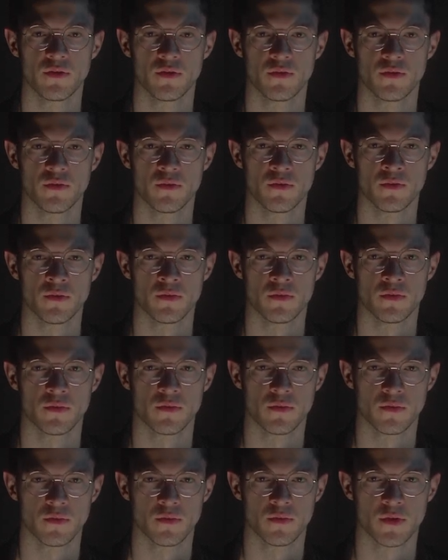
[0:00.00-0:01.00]
to
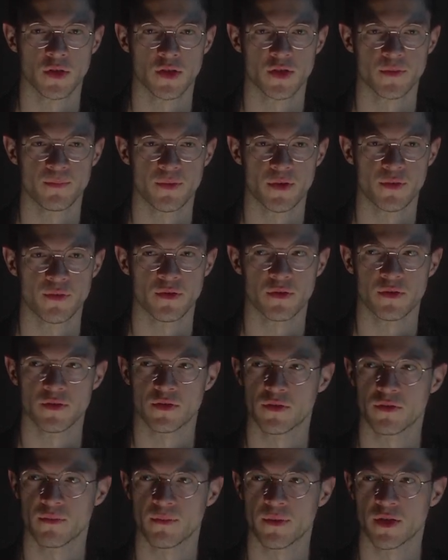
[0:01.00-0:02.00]

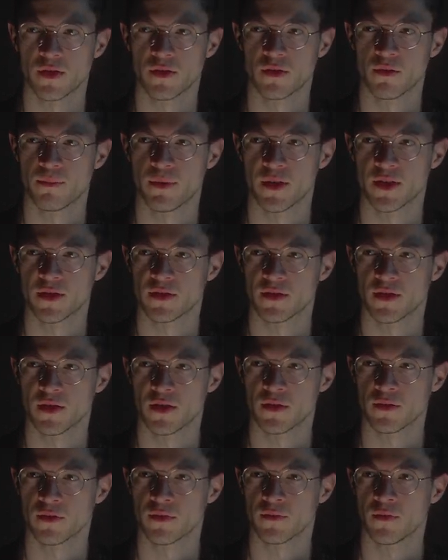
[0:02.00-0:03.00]
experience, to make the best
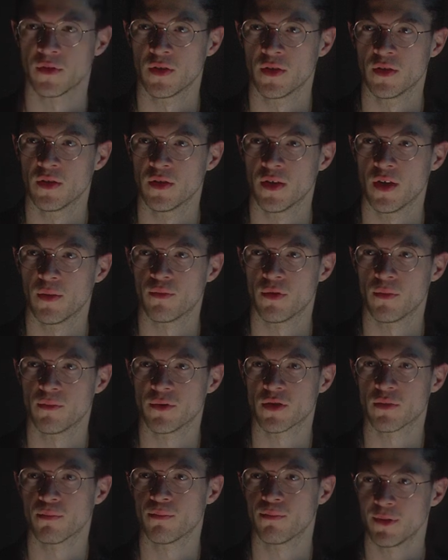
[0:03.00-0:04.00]
out of. I'm
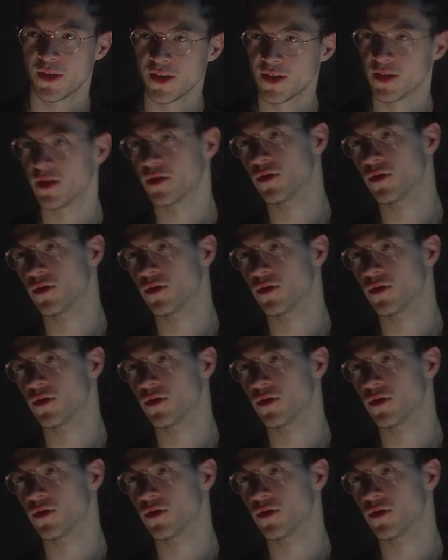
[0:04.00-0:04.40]
probably completely